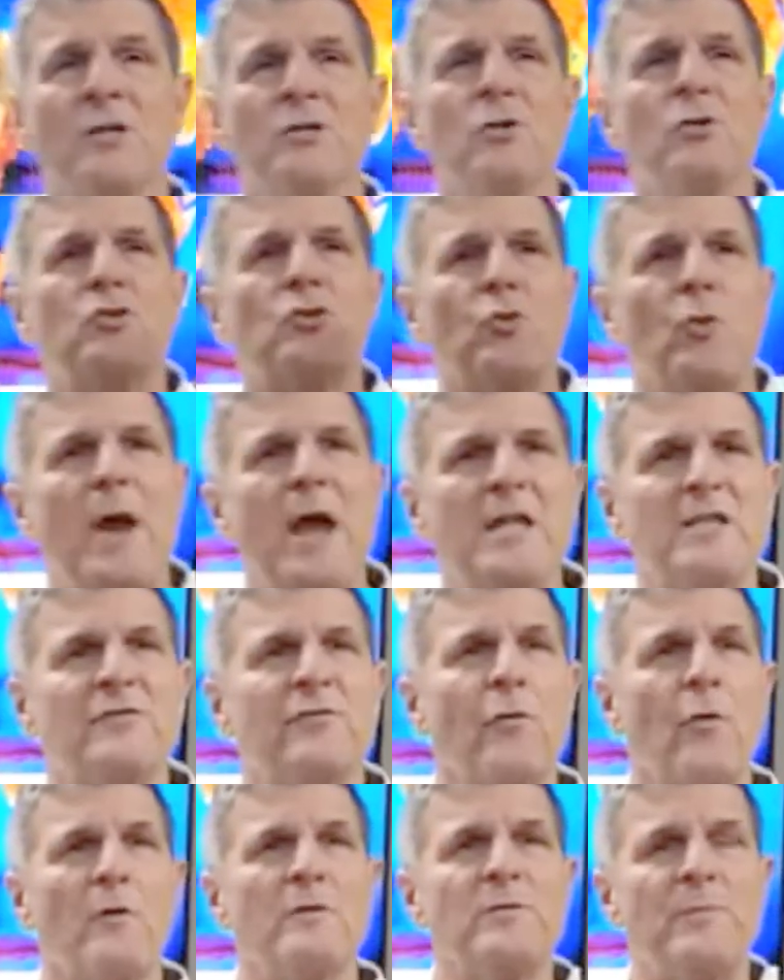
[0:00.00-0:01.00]
to
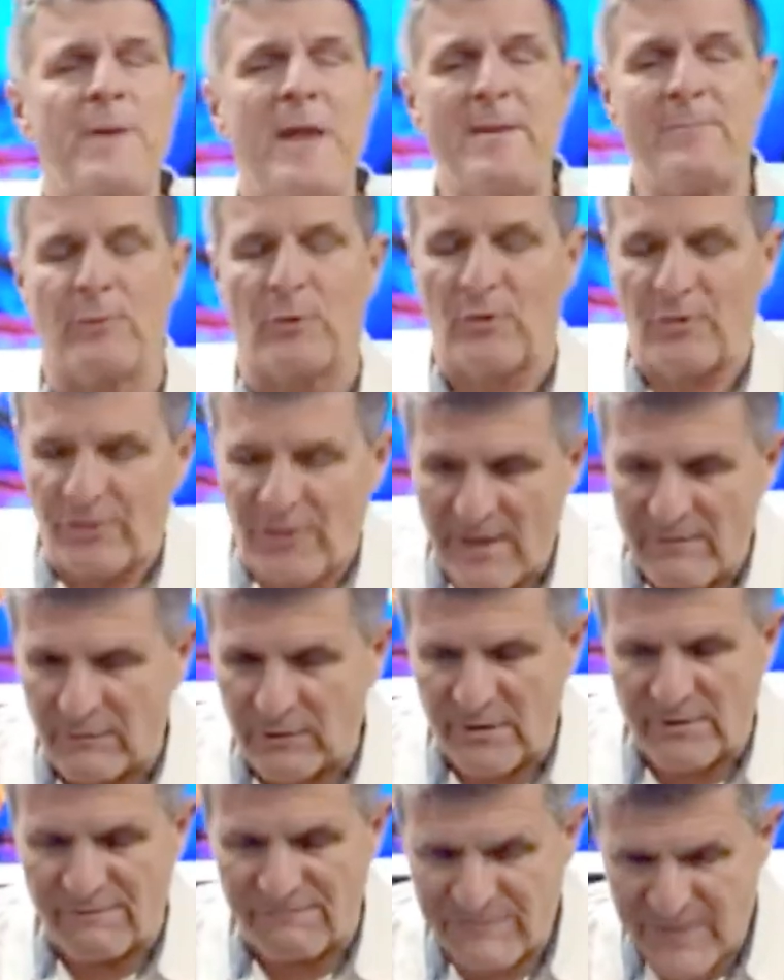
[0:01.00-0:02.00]
transform people's
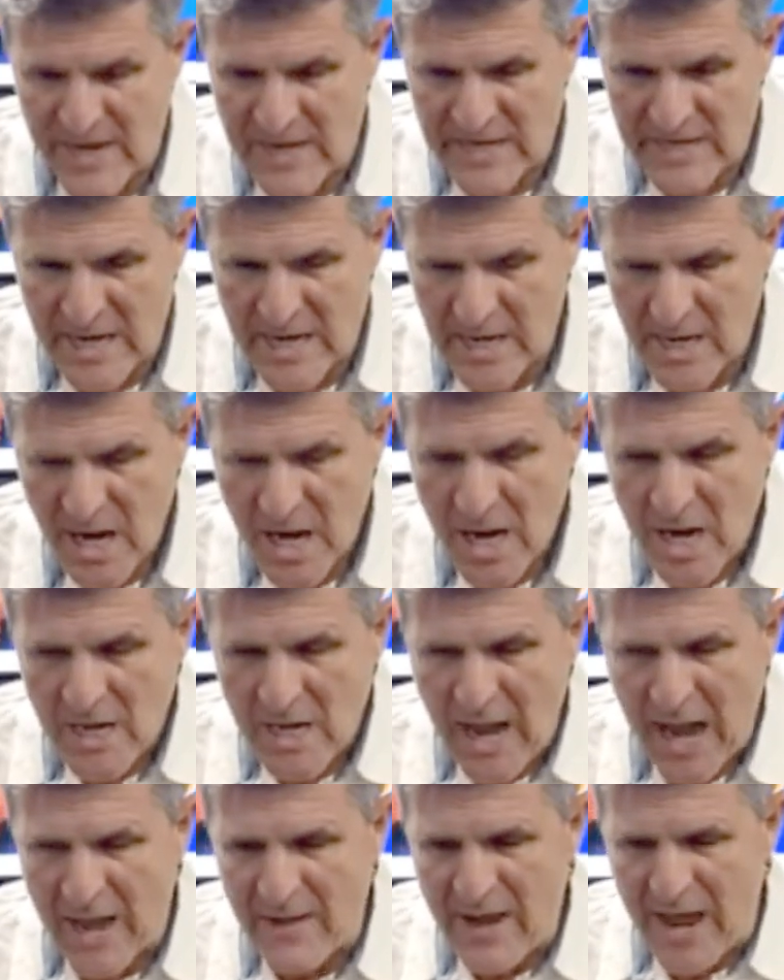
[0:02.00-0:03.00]
level of thinking
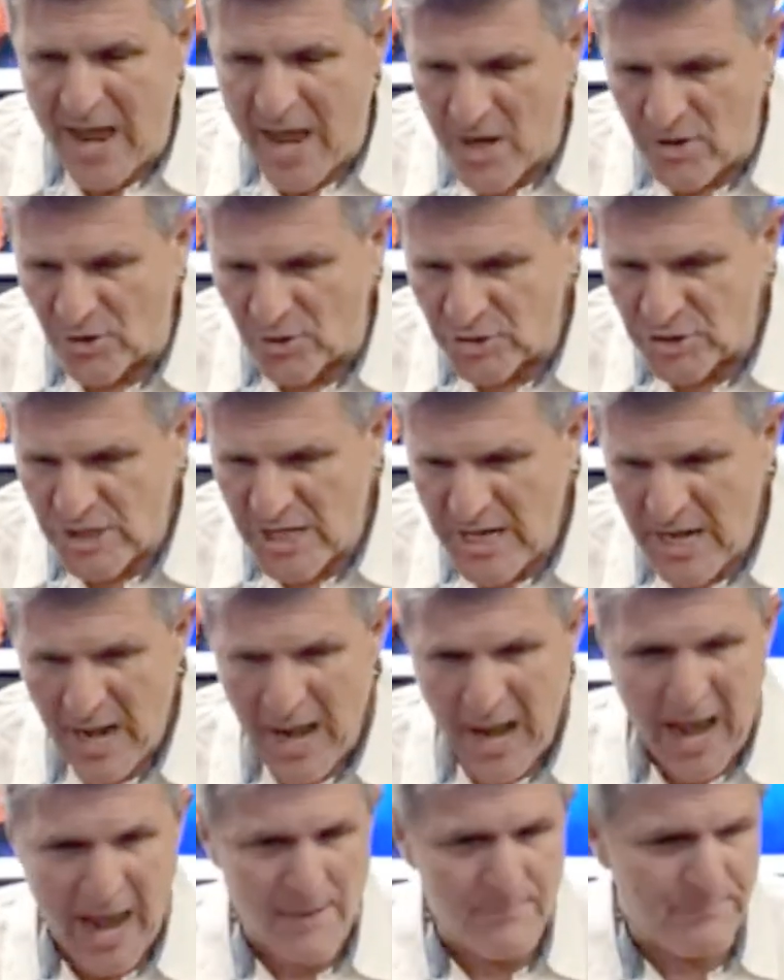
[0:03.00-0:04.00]
and energy
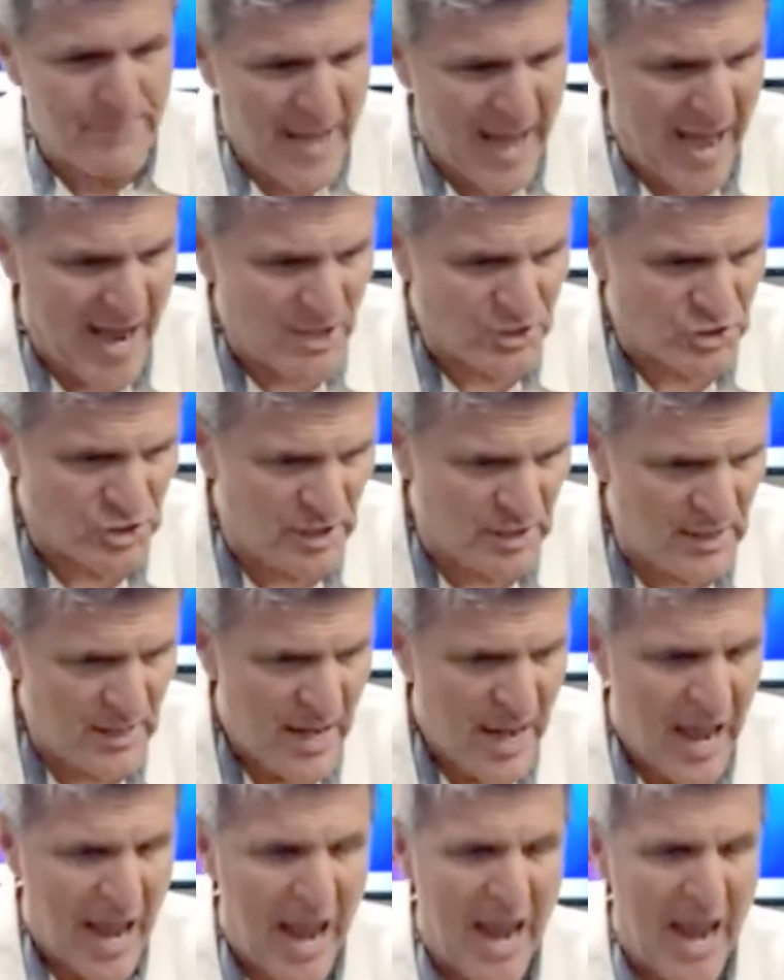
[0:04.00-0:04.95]
and passion.